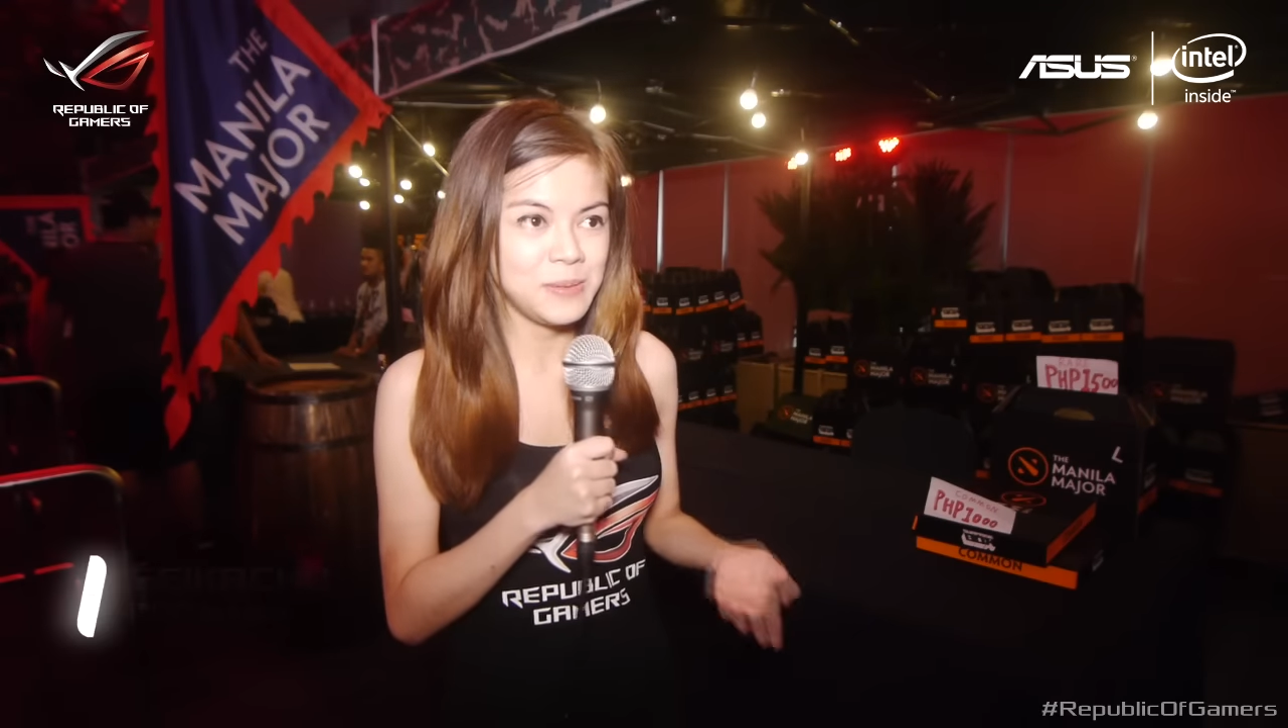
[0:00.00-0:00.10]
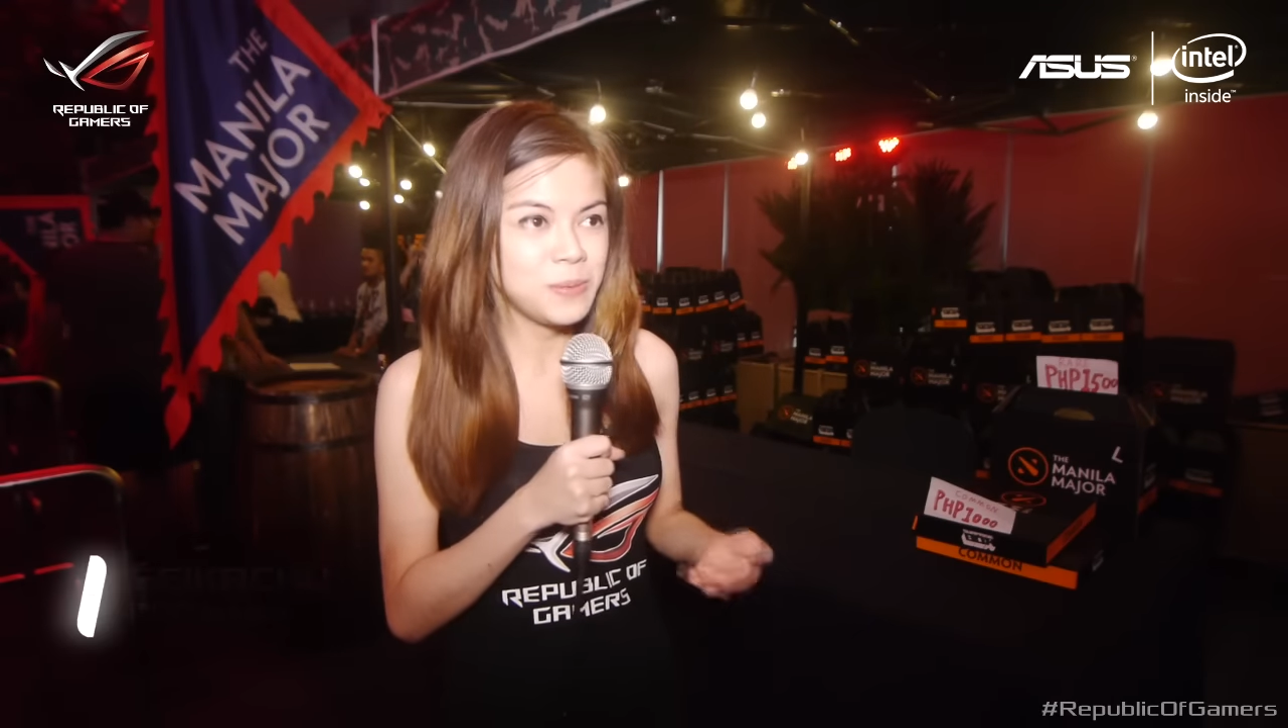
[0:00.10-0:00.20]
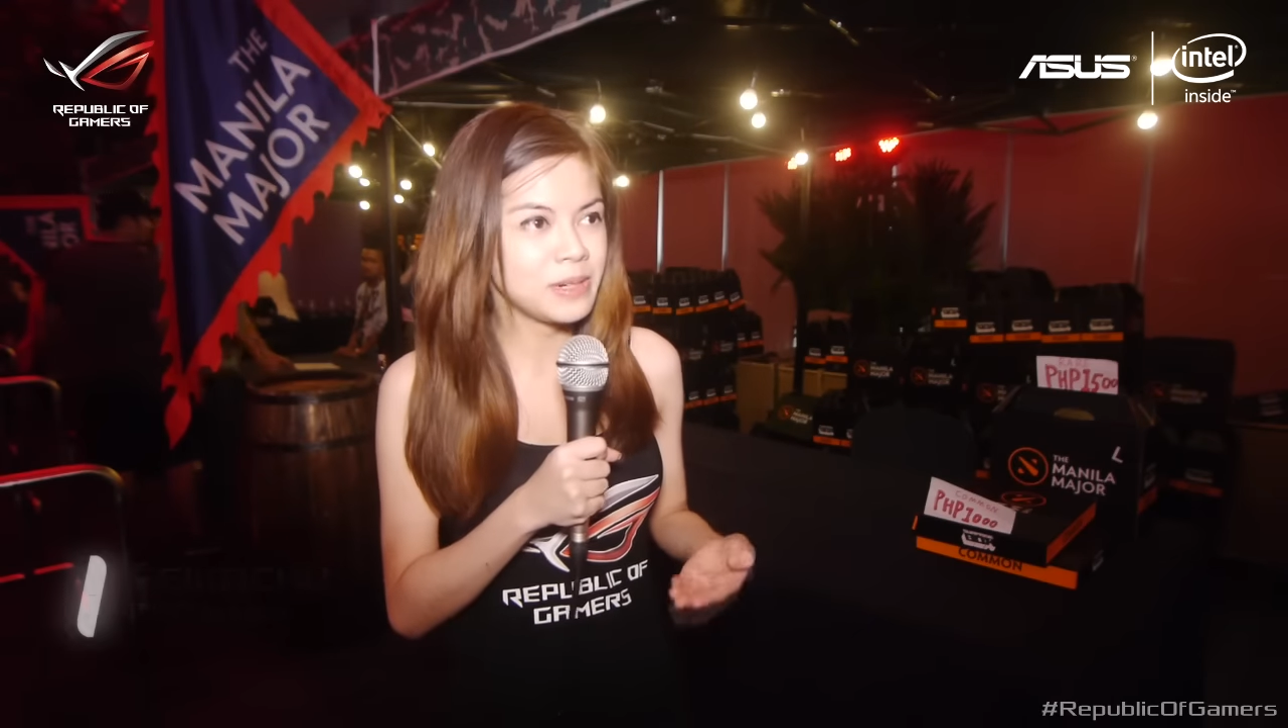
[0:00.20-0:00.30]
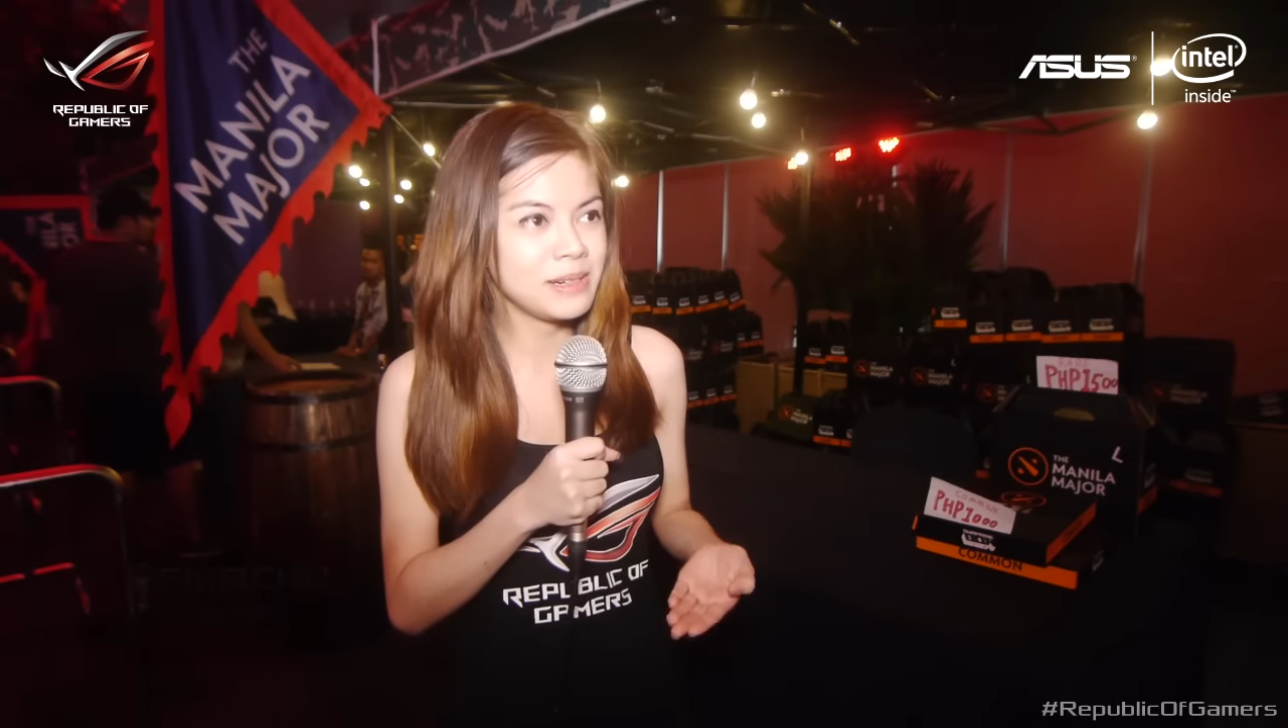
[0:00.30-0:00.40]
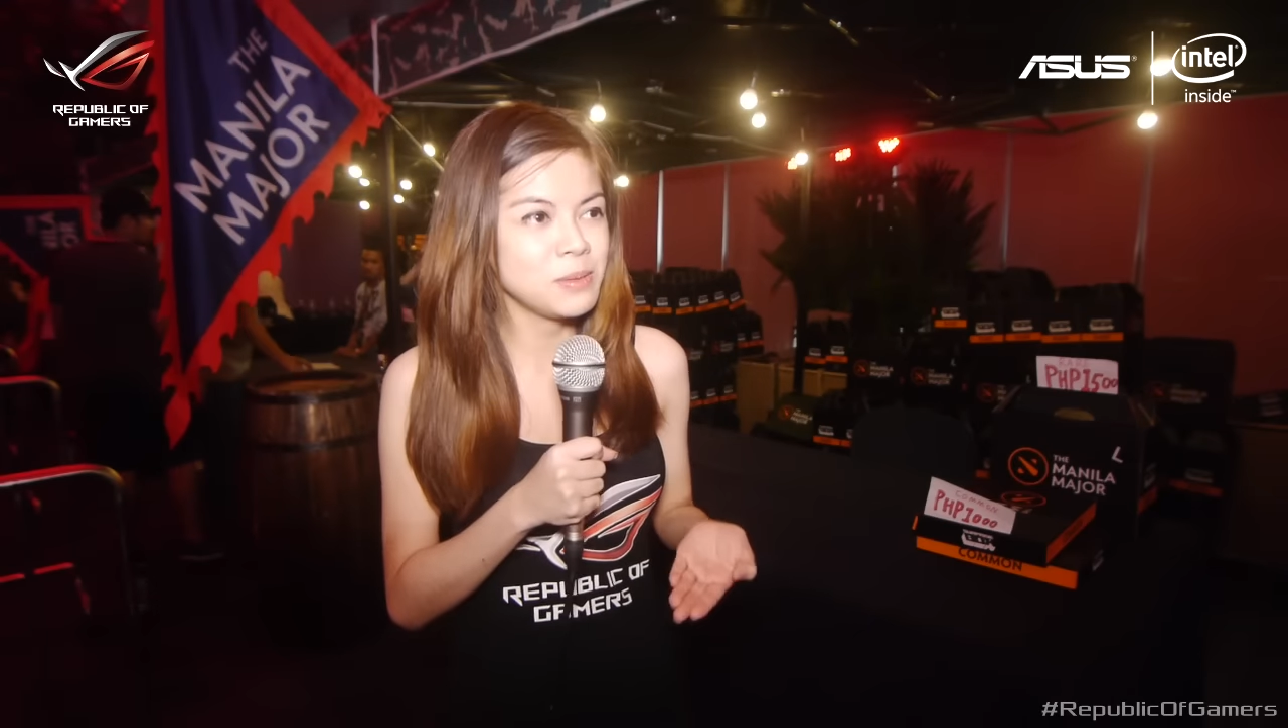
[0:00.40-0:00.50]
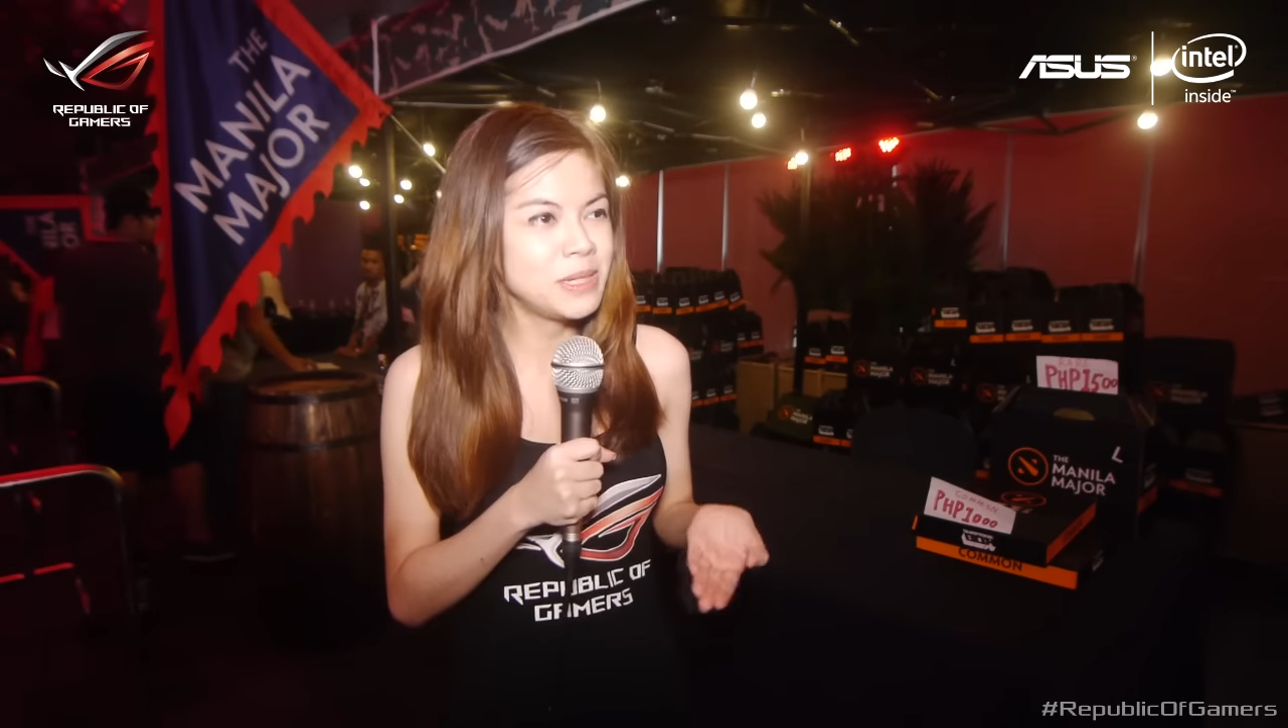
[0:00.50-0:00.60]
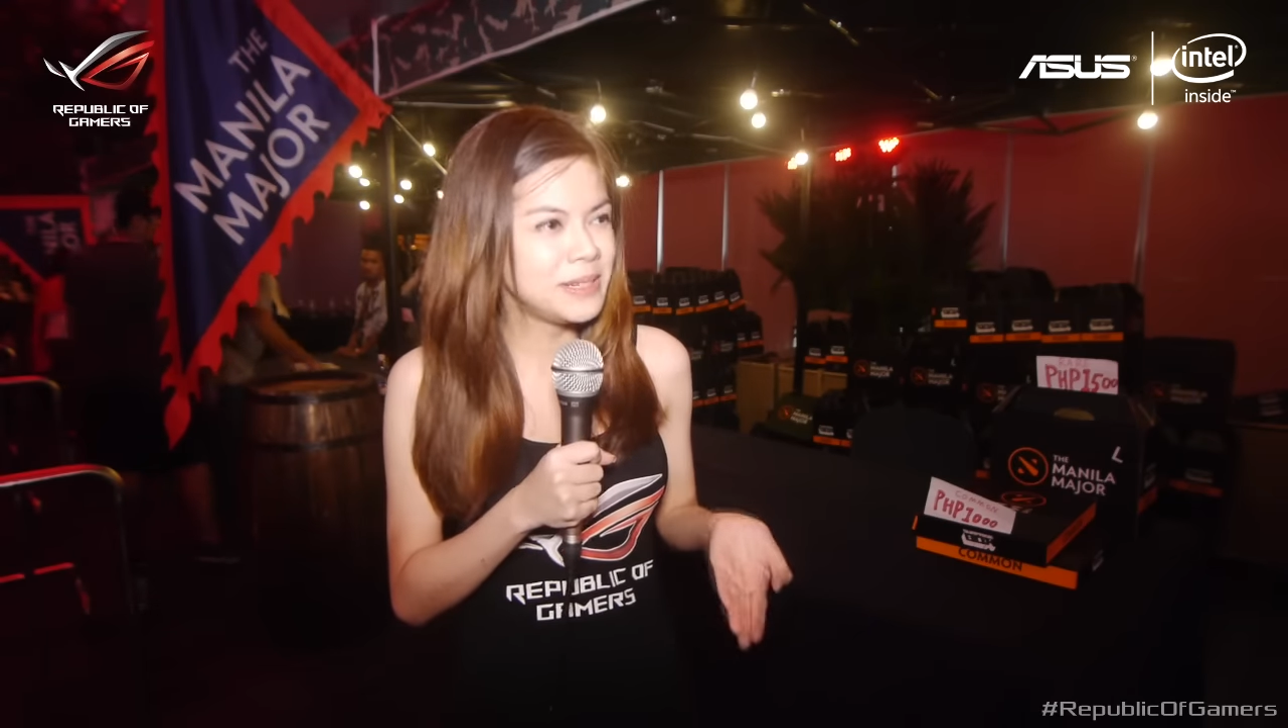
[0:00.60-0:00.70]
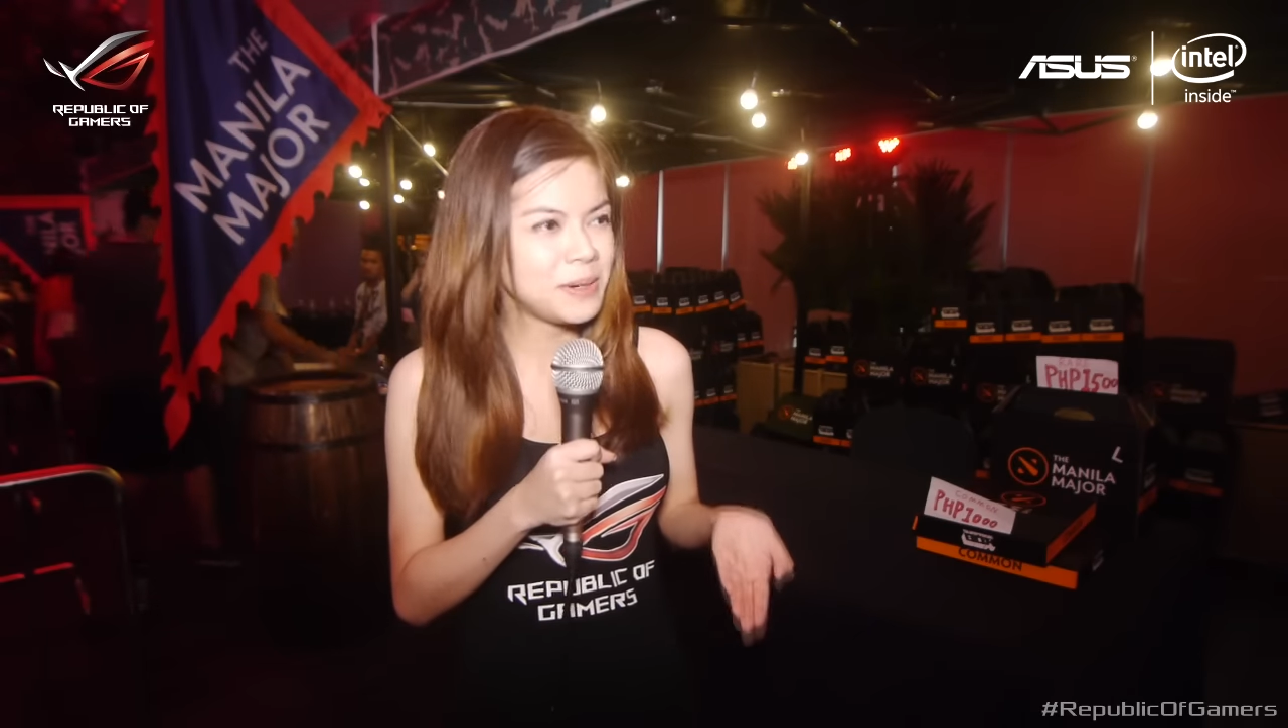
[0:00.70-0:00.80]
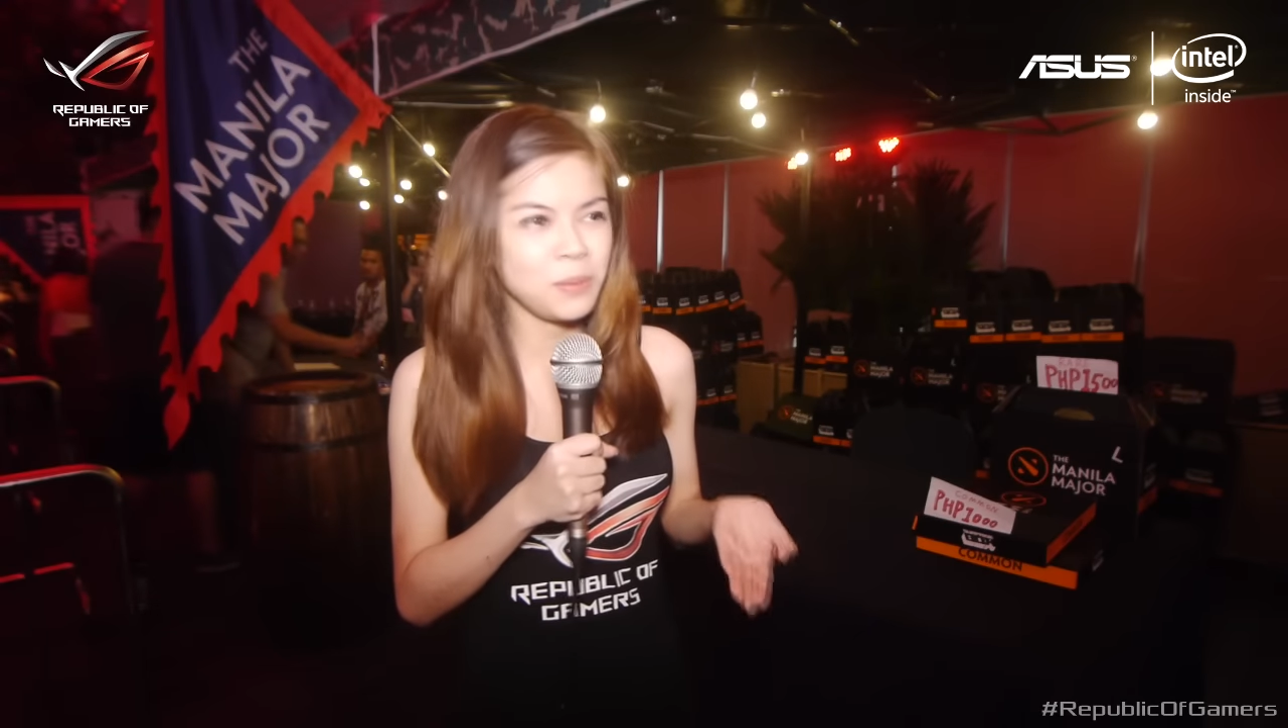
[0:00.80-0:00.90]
we're here